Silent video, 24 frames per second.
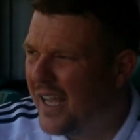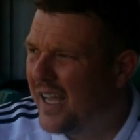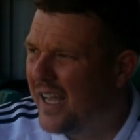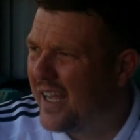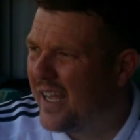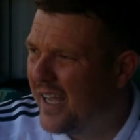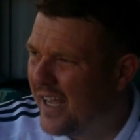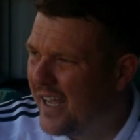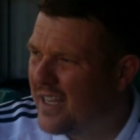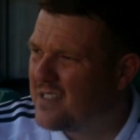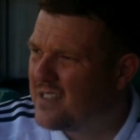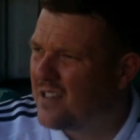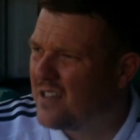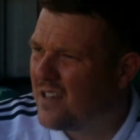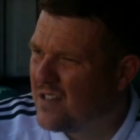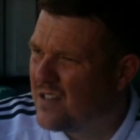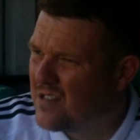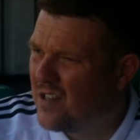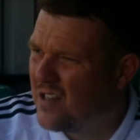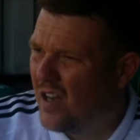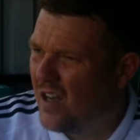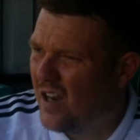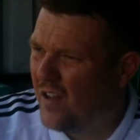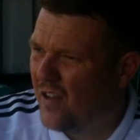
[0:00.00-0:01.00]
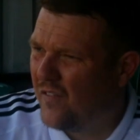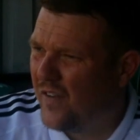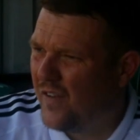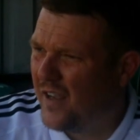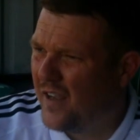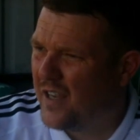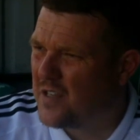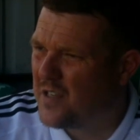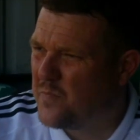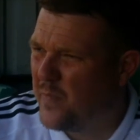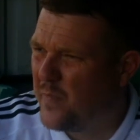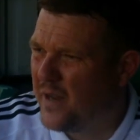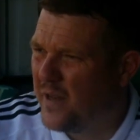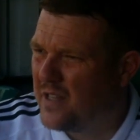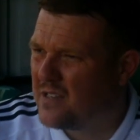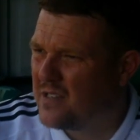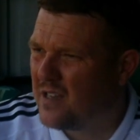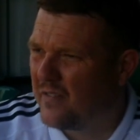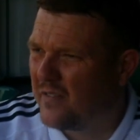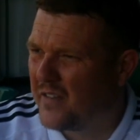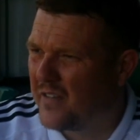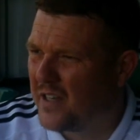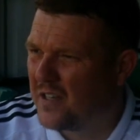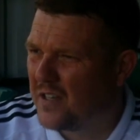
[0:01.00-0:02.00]
It is a concern. I think it's been
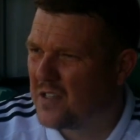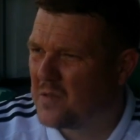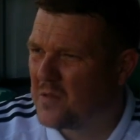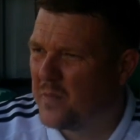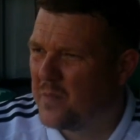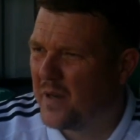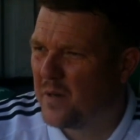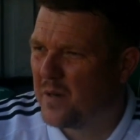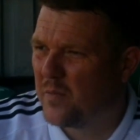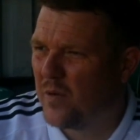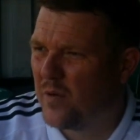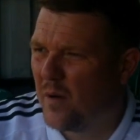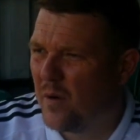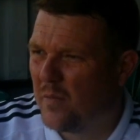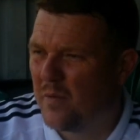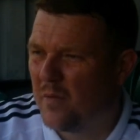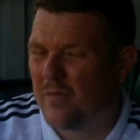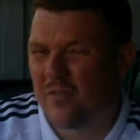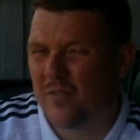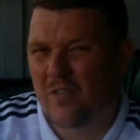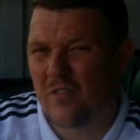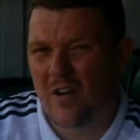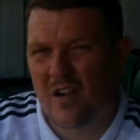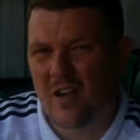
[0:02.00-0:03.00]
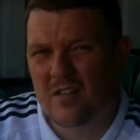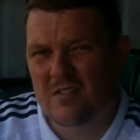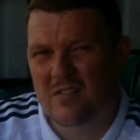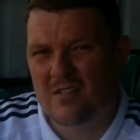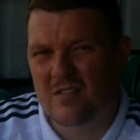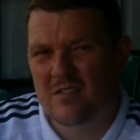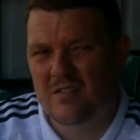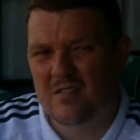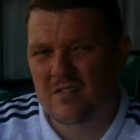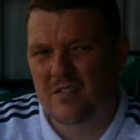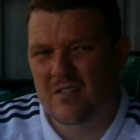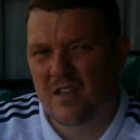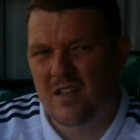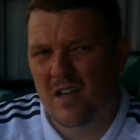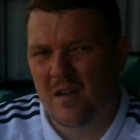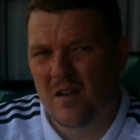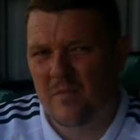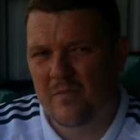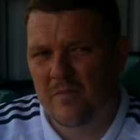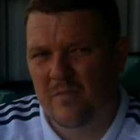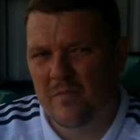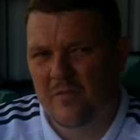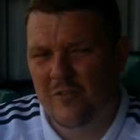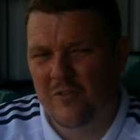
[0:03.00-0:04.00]
something that's been a problem for us
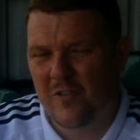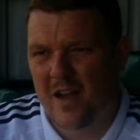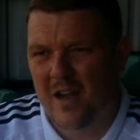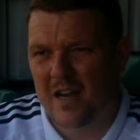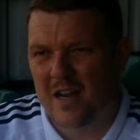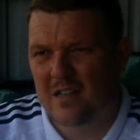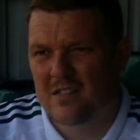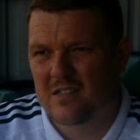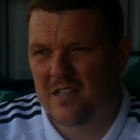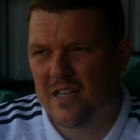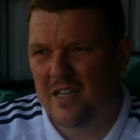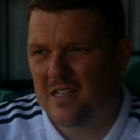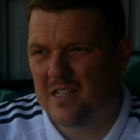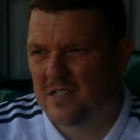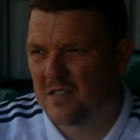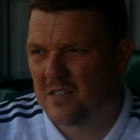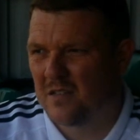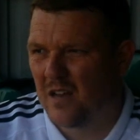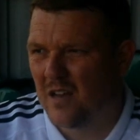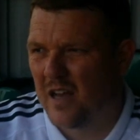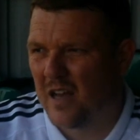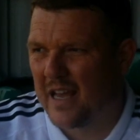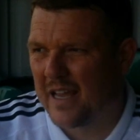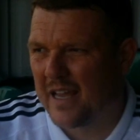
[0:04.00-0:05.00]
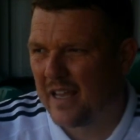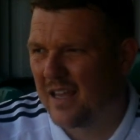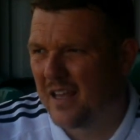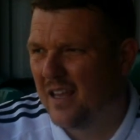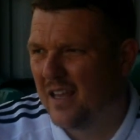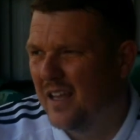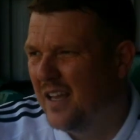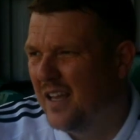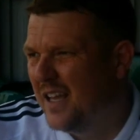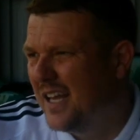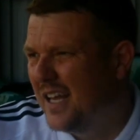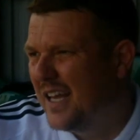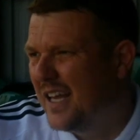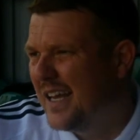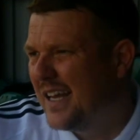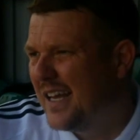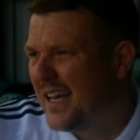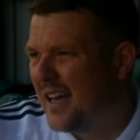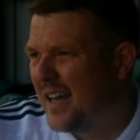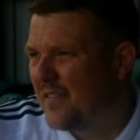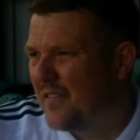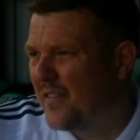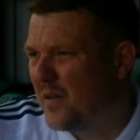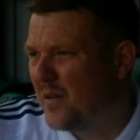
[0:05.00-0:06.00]
throughout the season. Like,
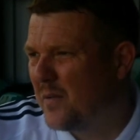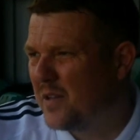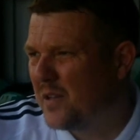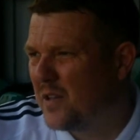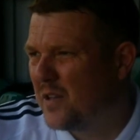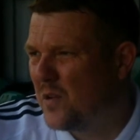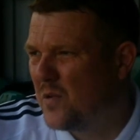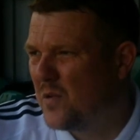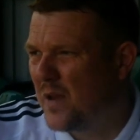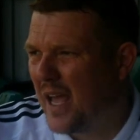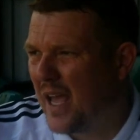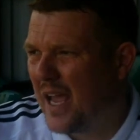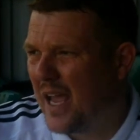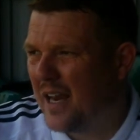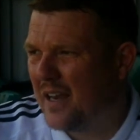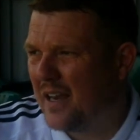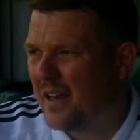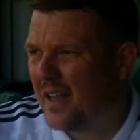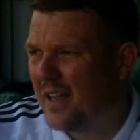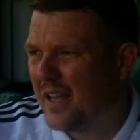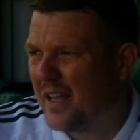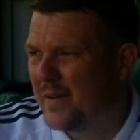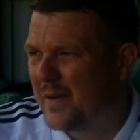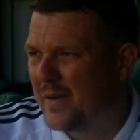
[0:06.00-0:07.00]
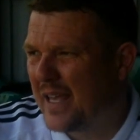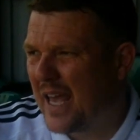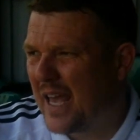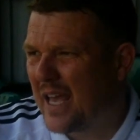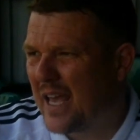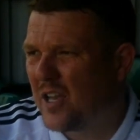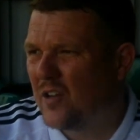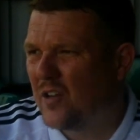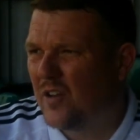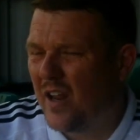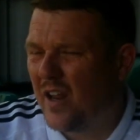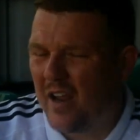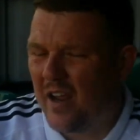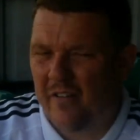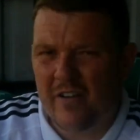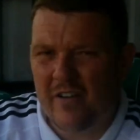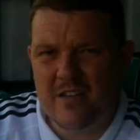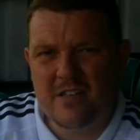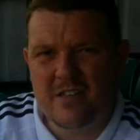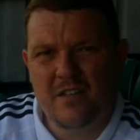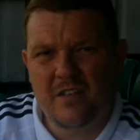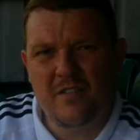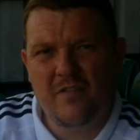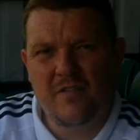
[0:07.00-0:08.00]
I think we're getting good
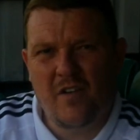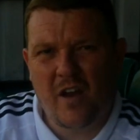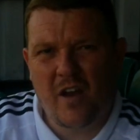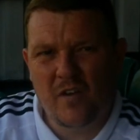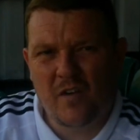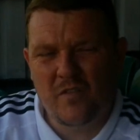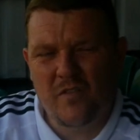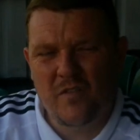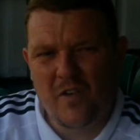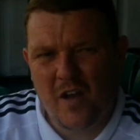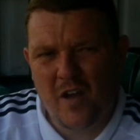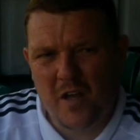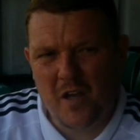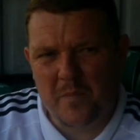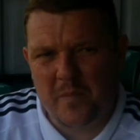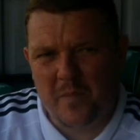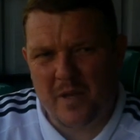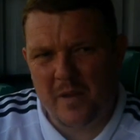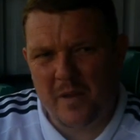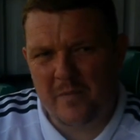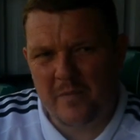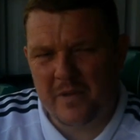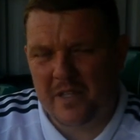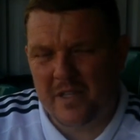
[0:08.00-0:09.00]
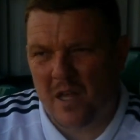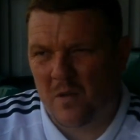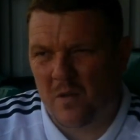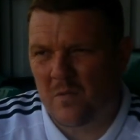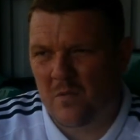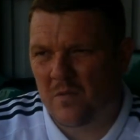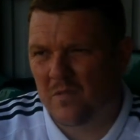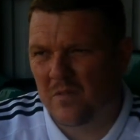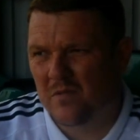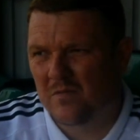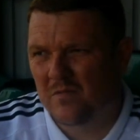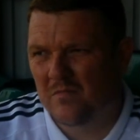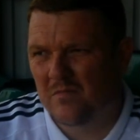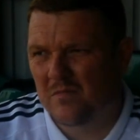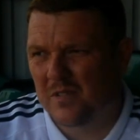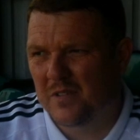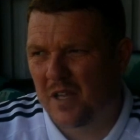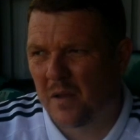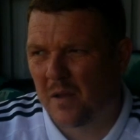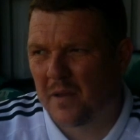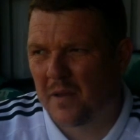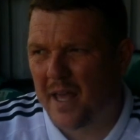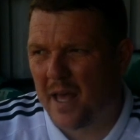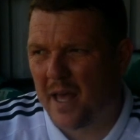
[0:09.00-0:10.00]
areas in the final third, but then we don't
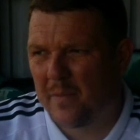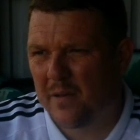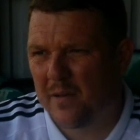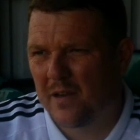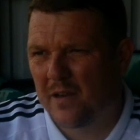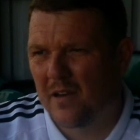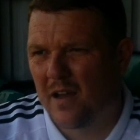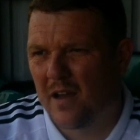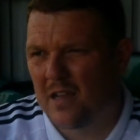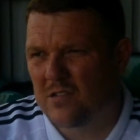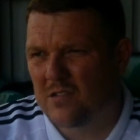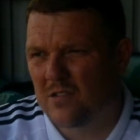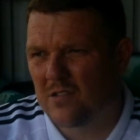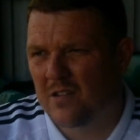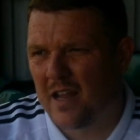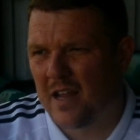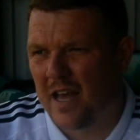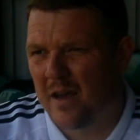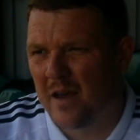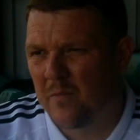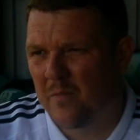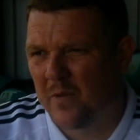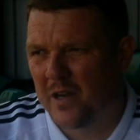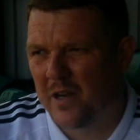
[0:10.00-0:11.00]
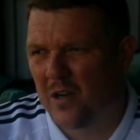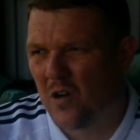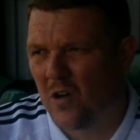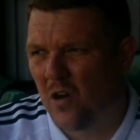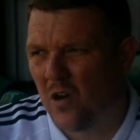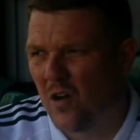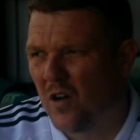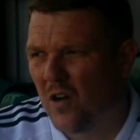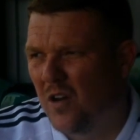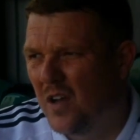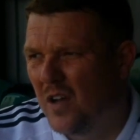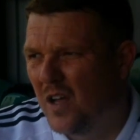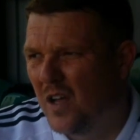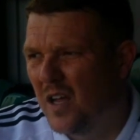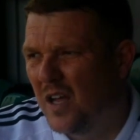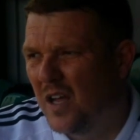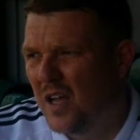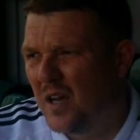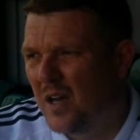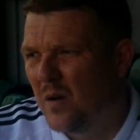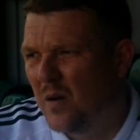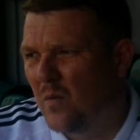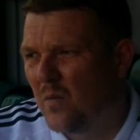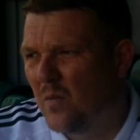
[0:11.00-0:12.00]
capitalise on that, and we're
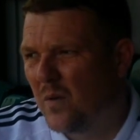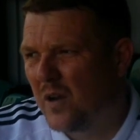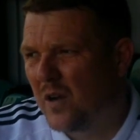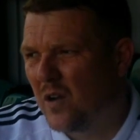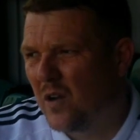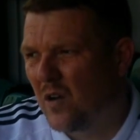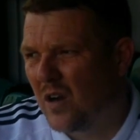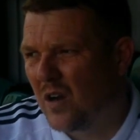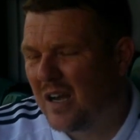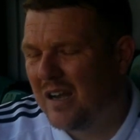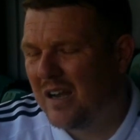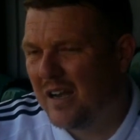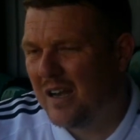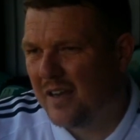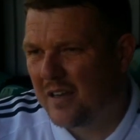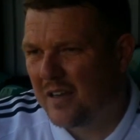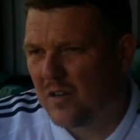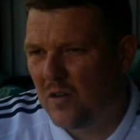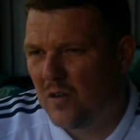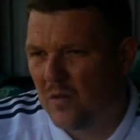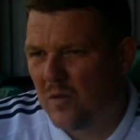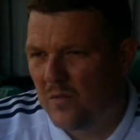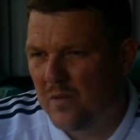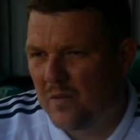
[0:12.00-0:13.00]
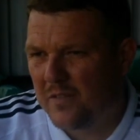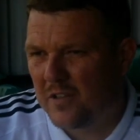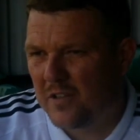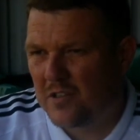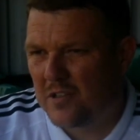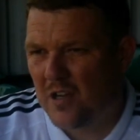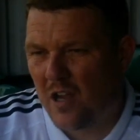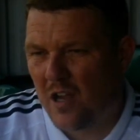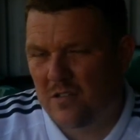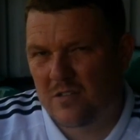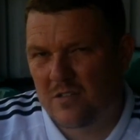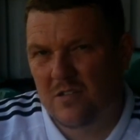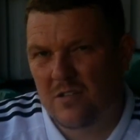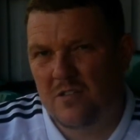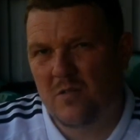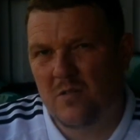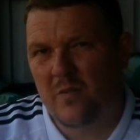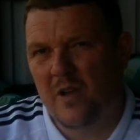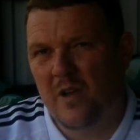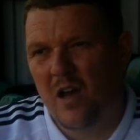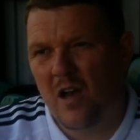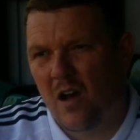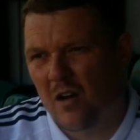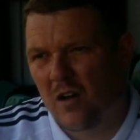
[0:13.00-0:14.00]
not clinical with the chances that
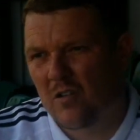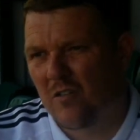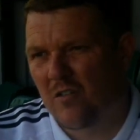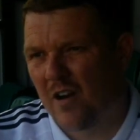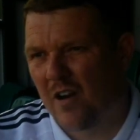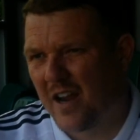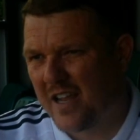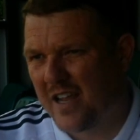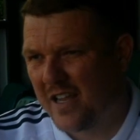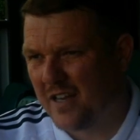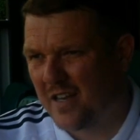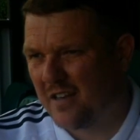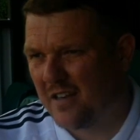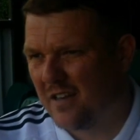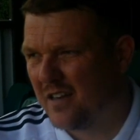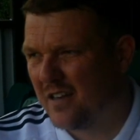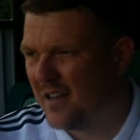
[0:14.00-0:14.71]
we are creating.